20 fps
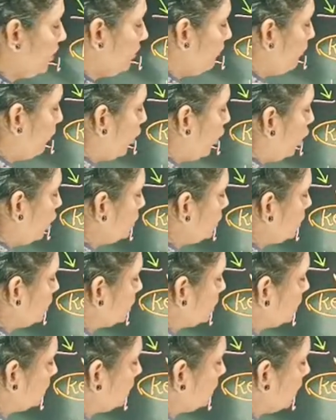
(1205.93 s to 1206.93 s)
both
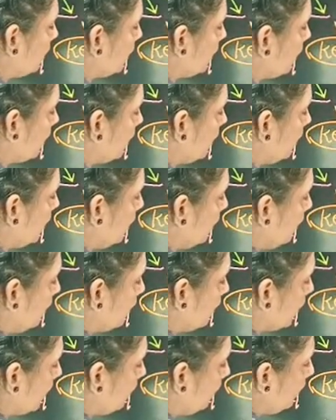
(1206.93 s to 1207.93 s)

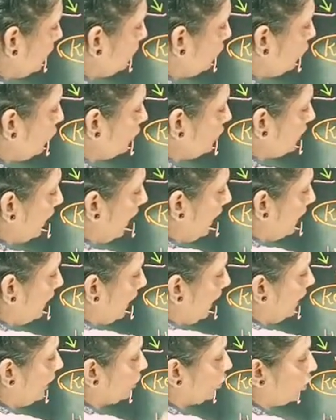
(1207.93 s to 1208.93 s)
double bond and
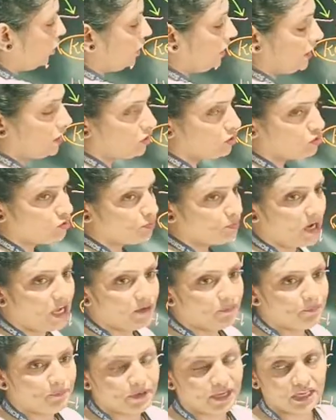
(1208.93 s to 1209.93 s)
alcoholic group are
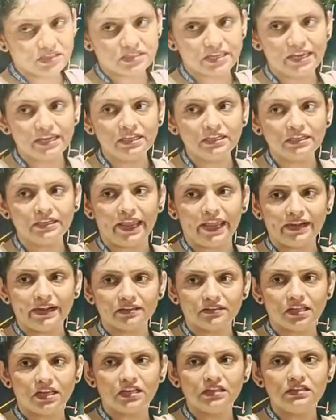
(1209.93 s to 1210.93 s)
present at
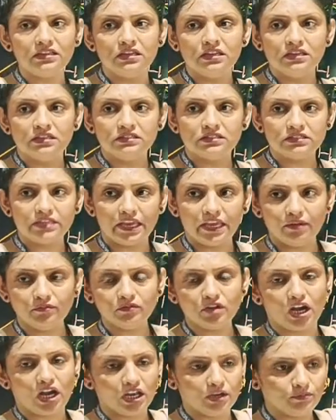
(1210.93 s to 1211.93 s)
the same
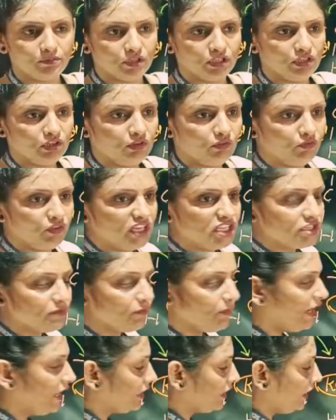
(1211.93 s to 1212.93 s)
carbon, which
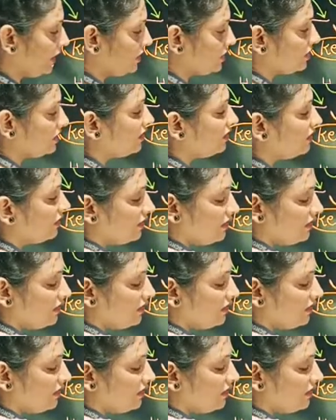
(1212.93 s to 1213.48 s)
make it